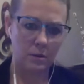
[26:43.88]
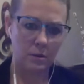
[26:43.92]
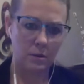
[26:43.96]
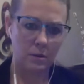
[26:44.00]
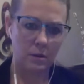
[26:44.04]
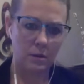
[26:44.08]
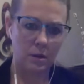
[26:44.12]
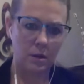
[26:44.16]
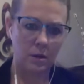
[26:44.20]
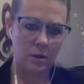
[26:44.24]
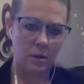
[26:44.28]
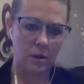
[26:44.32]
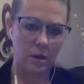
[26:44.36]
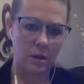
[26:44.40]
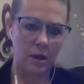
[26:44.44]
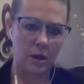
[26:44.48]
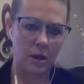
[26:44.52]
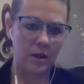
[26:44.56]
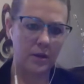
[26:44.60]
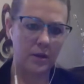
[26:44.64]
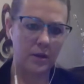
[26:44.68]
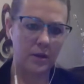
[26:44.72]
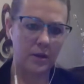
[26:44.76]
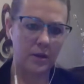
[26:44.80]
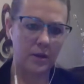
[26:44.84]
And I'll
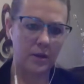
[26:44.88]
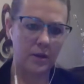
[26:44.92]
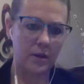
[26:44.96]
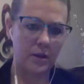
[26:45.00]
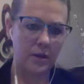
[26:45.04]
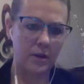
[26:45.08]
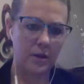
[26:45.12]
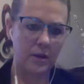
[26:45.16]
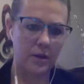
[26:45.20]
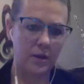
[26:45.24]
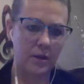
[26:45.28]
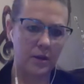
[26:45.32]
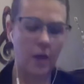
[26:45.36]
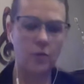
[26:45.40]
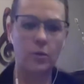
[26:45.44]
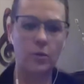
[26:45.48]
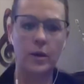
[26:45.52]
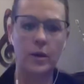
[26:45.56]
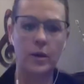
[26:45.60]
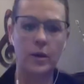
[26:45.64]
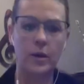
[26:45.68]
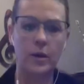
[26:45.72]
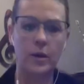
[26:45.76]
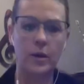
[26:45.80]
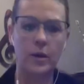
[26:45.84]
say, and what do you
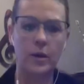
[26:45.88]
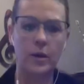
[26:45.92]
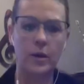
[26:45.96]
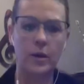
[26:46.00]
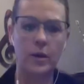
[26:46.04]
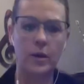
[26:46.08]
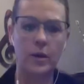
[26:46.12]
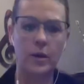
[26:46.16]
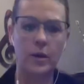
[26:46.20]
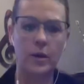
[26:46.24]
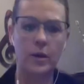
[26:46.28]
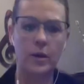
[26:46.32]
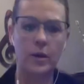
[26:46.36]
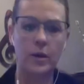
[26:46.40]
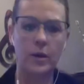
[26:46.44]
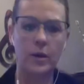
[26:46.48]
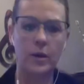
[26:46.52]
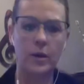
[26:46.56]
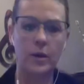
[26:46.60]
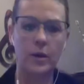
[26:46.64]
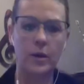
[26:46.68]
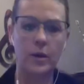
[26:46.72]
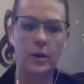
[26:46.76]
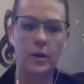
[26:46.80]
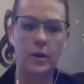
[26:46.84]
think you
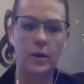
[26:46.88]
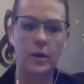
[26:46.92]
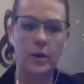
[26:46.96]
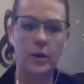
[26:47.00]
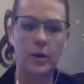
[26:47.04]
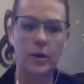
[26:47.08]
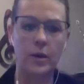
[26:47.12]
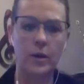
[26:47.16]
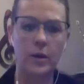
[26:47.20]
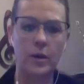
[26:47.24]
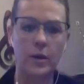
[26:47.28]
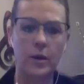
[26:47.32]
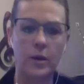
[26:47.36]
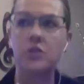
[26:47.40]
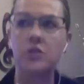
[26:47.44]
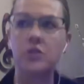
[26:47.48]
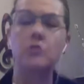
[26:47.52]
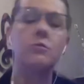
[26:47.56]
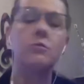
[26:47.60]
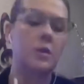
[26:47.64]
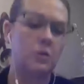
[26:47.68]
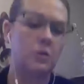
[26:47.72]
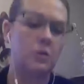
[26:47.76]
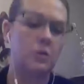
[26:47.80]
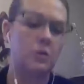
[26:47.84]
might do when you
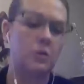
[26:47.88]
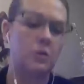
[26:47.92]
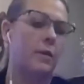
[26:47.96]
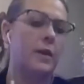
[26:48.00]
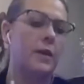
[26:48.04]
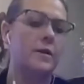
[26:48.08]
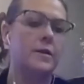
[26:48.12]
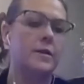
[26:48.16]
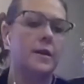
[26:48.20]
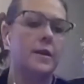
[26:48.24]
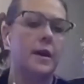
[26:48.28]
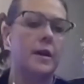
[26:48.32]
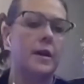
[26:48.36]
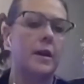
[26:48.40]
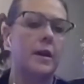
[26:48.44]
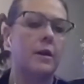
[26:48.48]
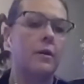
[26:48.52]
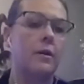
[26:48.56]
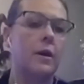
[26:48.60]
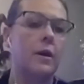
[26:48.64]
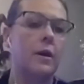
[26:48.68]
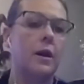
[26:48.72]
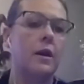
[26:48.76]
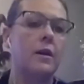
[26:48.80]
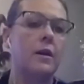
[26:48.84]
go right to that
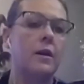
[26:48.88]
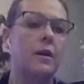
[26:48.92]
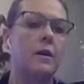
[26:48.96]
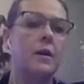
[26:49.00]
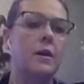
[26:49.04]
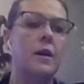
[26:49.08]
area?